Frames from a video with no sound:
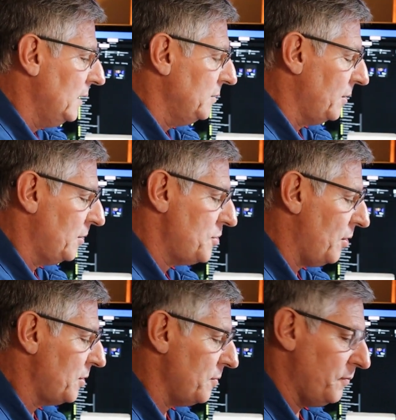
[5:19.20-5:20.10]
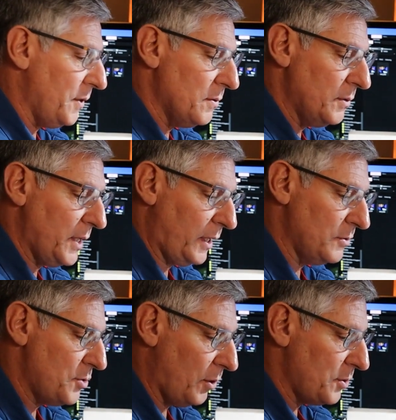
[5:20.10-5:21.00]
You can charge your phone, you
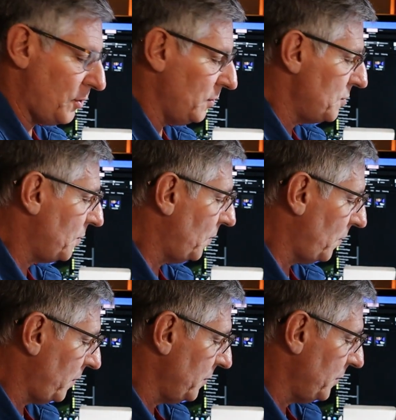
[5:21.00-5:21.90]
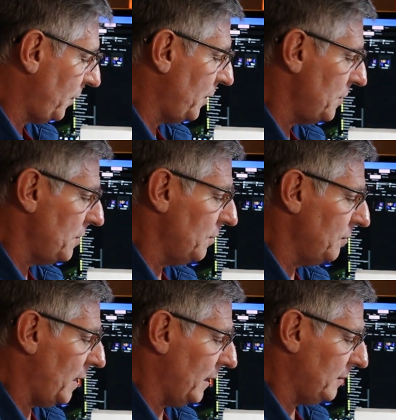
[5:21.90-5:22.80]
can charge your controller, so you can use
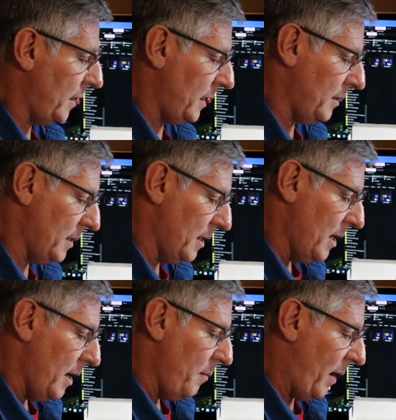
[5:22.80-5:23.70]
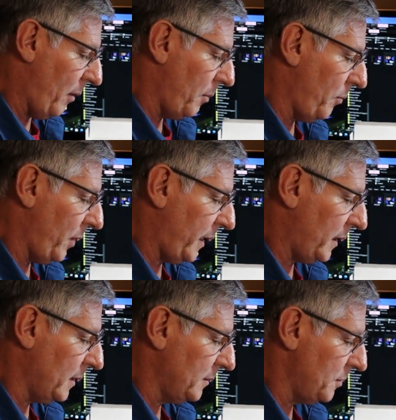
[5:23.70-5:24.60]
it as a power brick
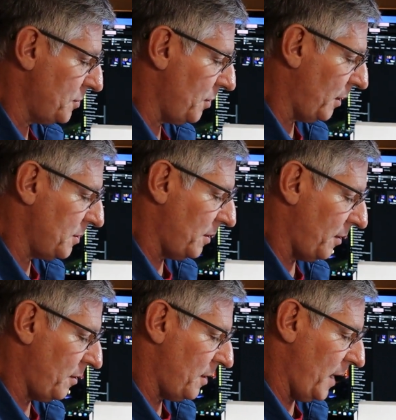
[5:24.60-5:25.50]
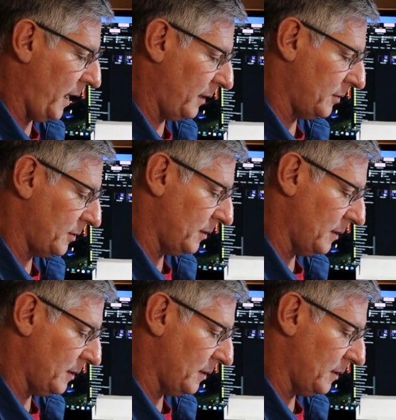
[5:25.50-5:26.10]
to charge other things.